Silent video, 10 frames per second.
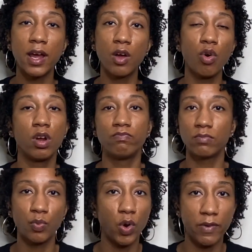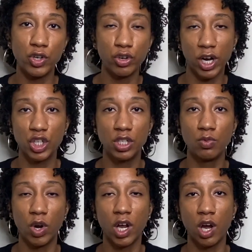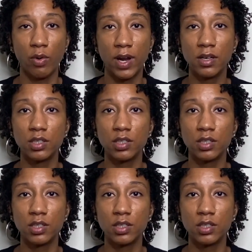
Or whatever direction you want to go in.